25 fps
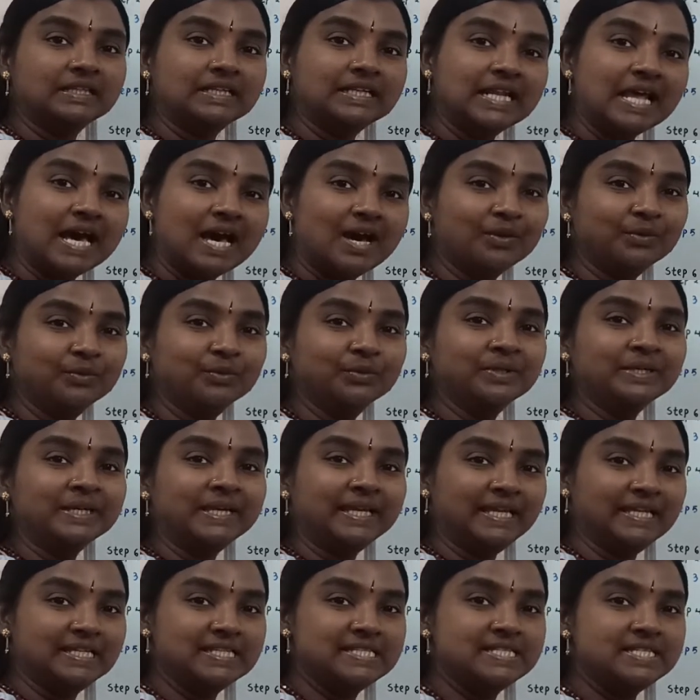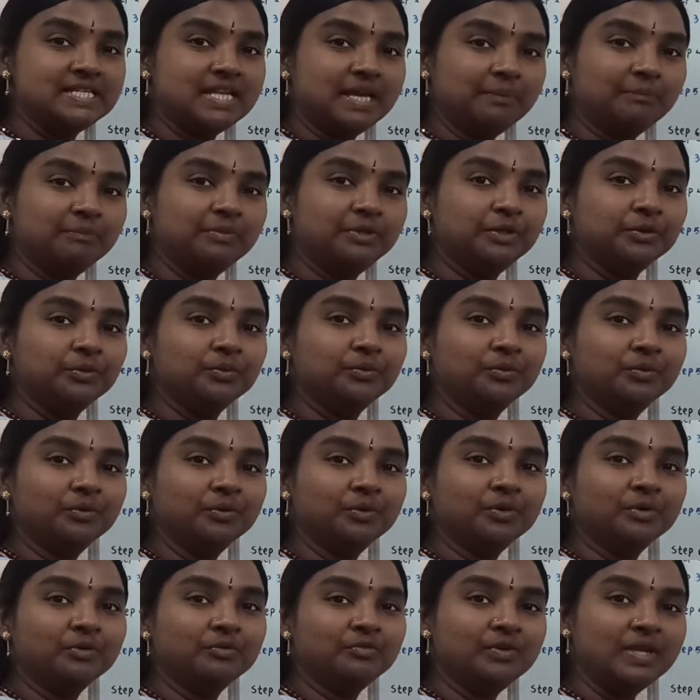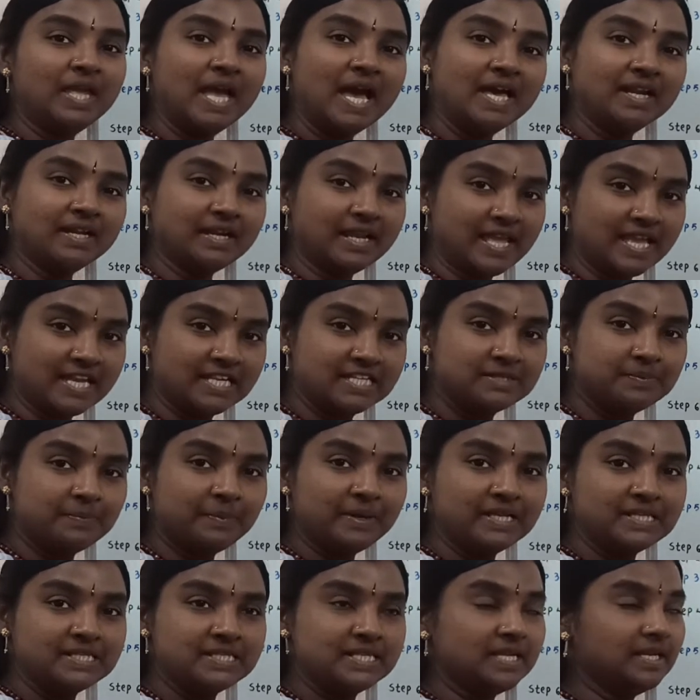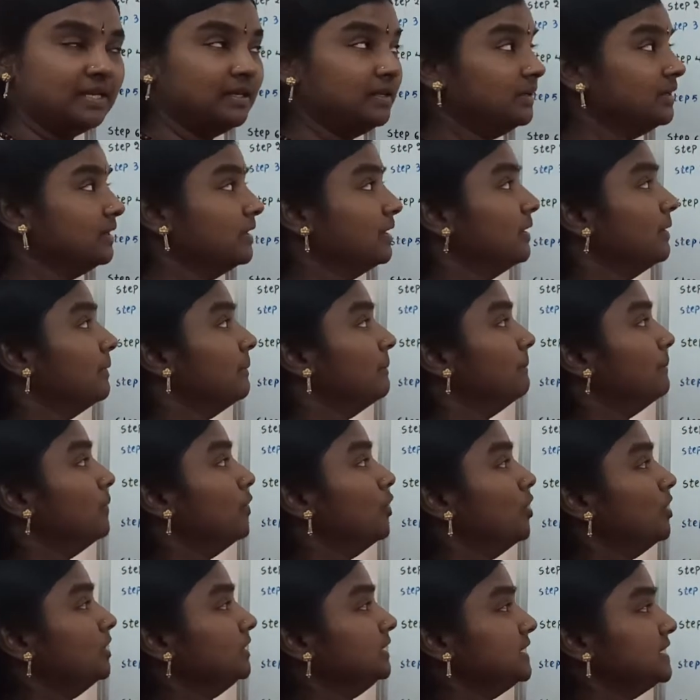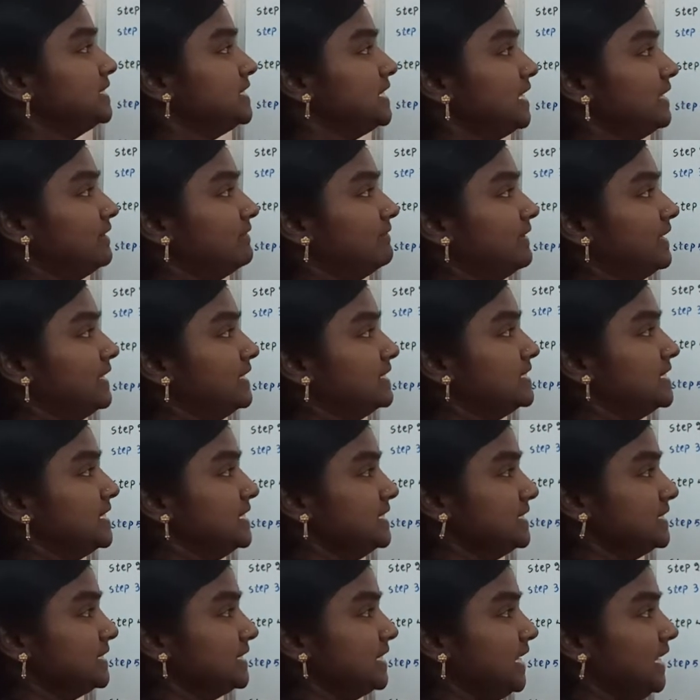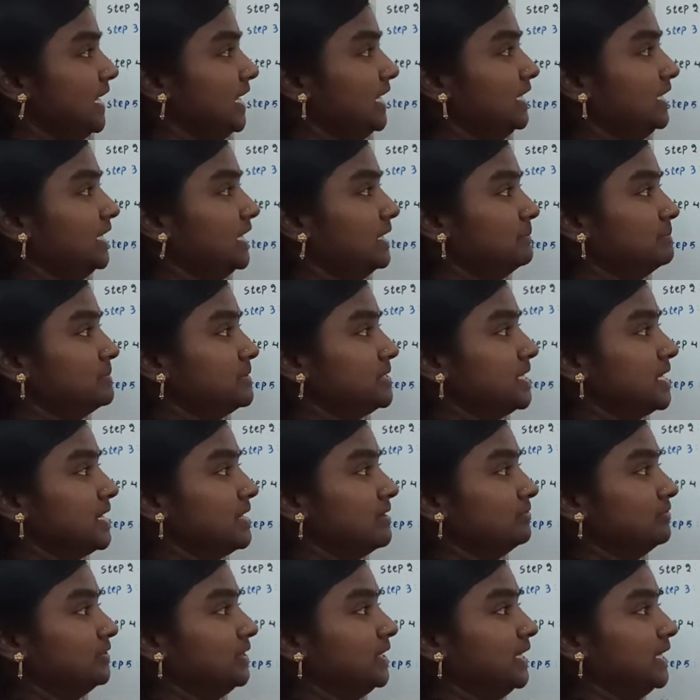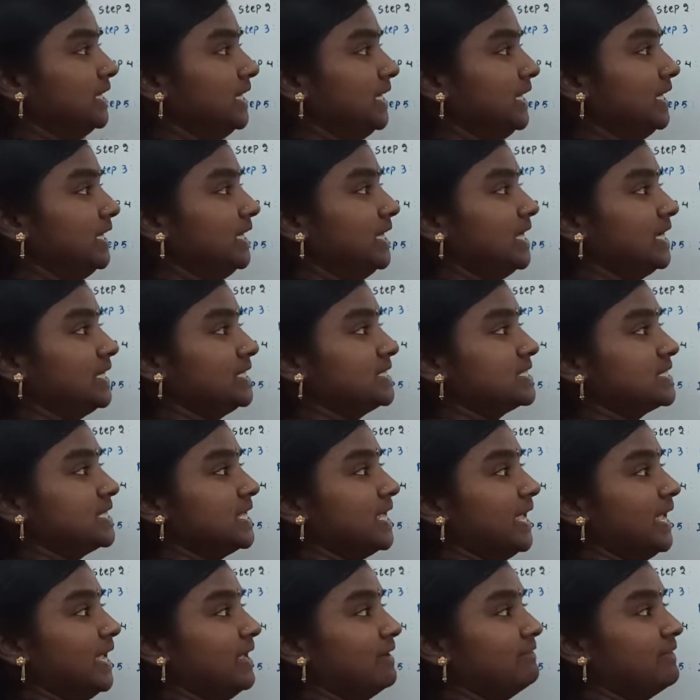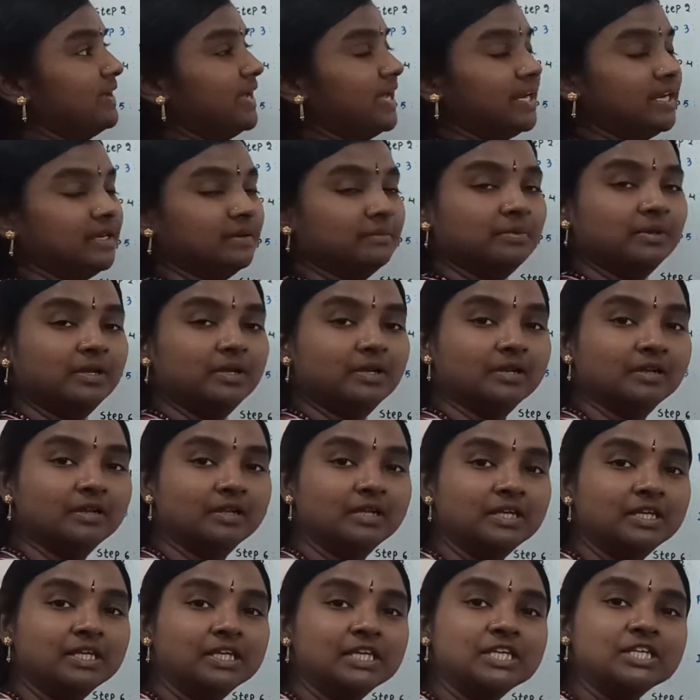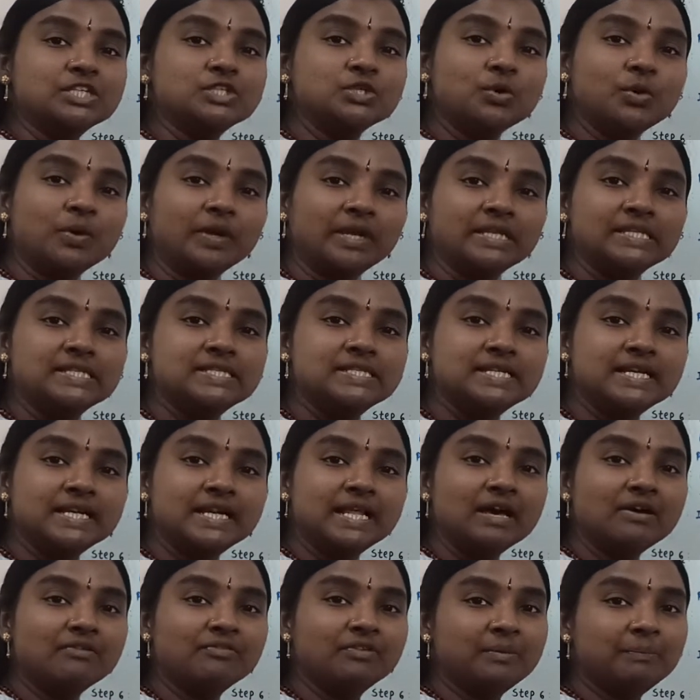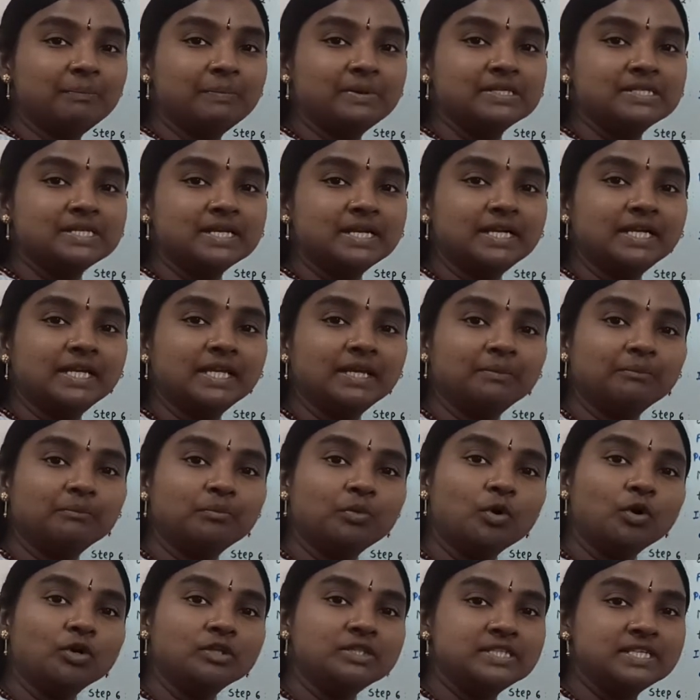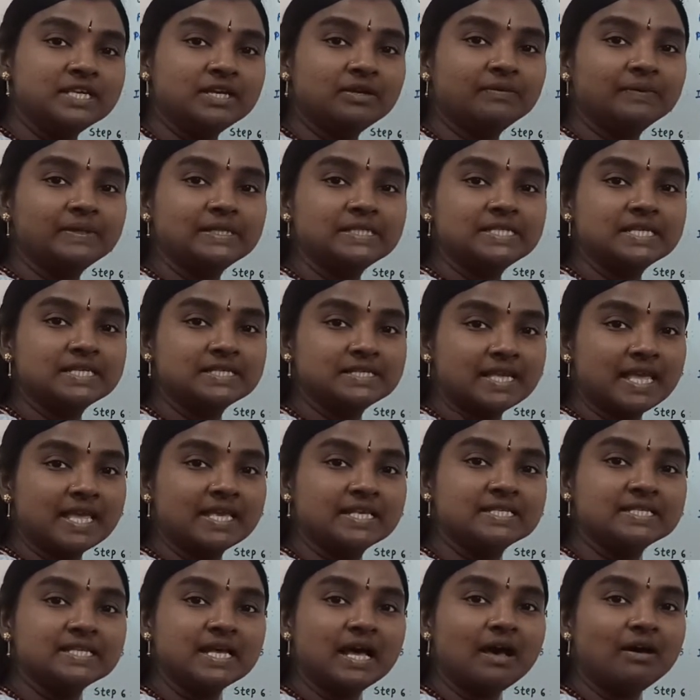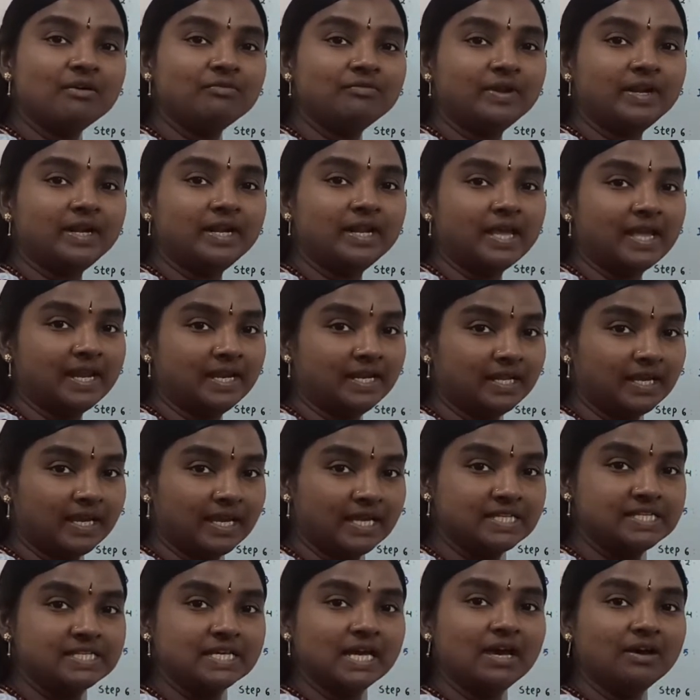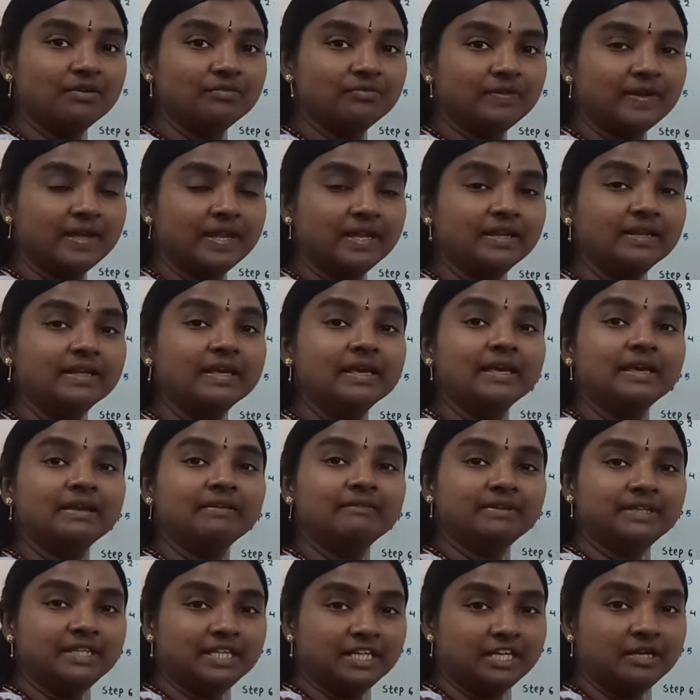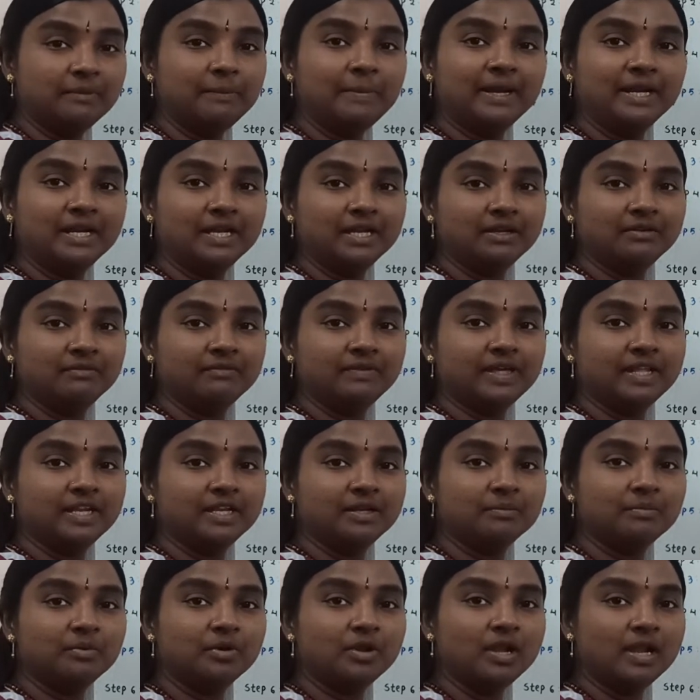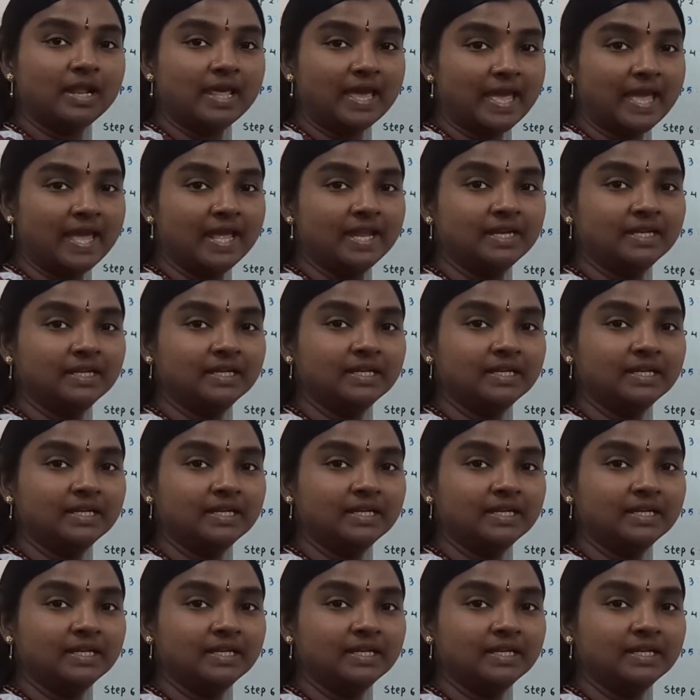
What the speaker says: Now, in step 2, we are expressing both sequences in terms of the index k variable. So, instead of representing both sequences x of n and h of n with independent variable n,